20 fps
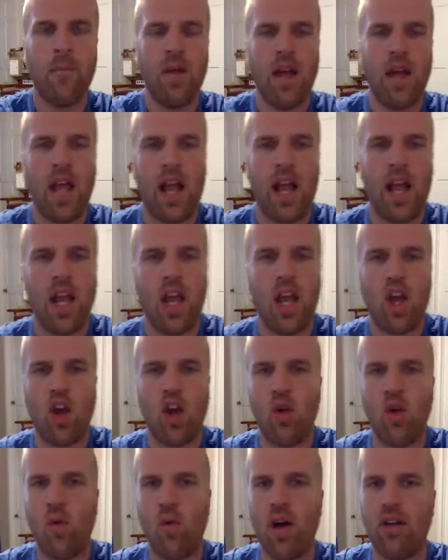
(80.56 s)

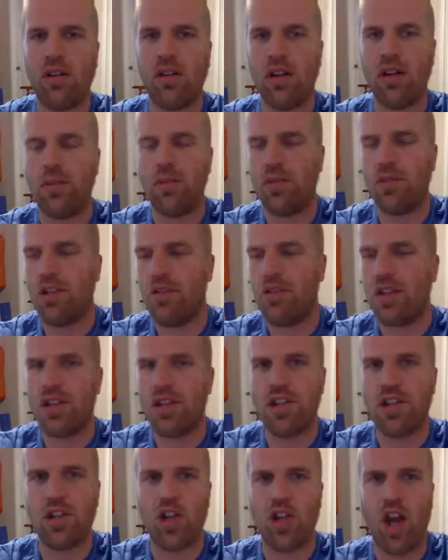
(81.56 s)
Hello, welcome to the
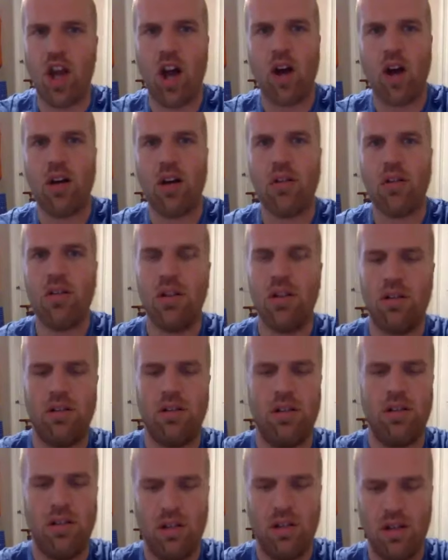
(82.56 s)
show.
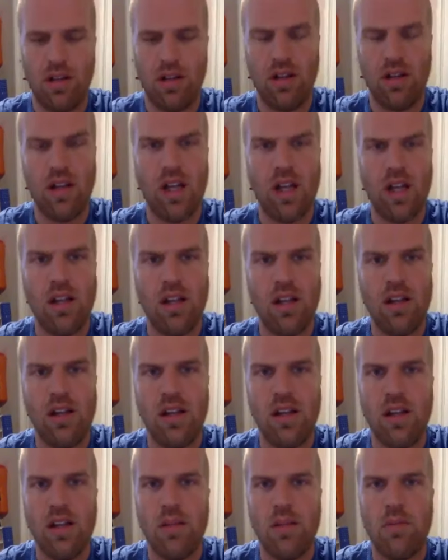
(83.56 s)

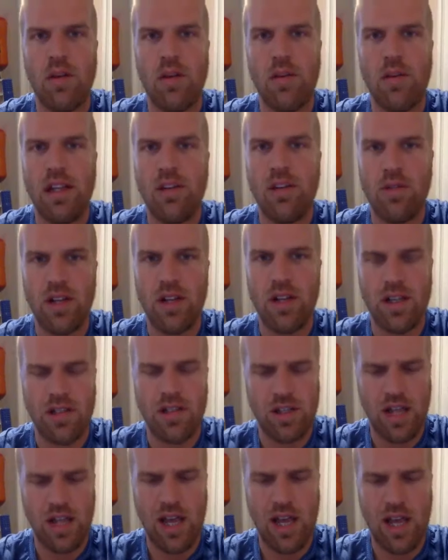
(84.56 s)
I'm going to be doing
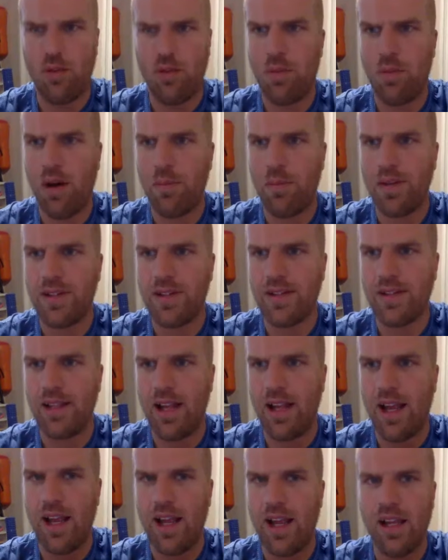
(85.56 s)
shadow puppets
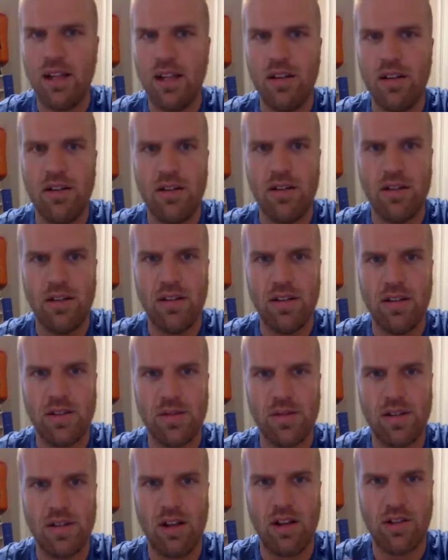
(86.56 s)
today. This
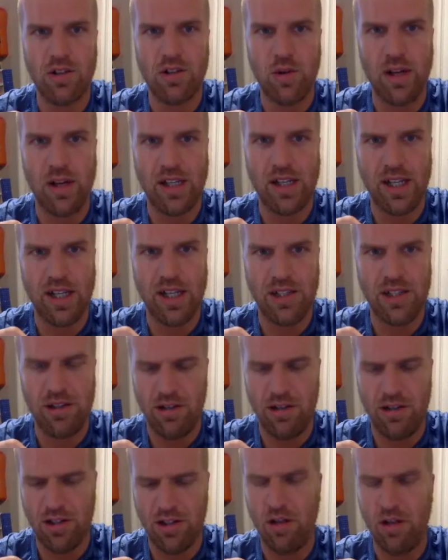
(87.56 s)
was all a trick to get
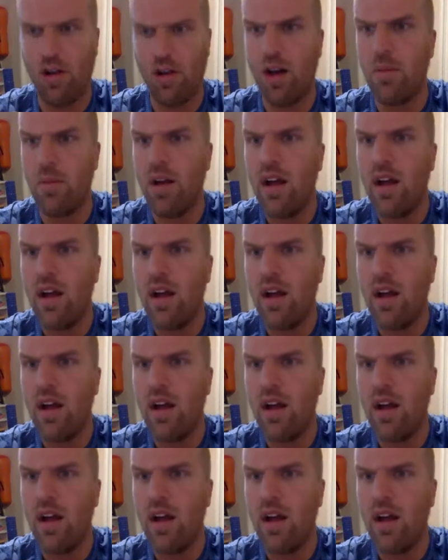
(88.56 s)
you to show up.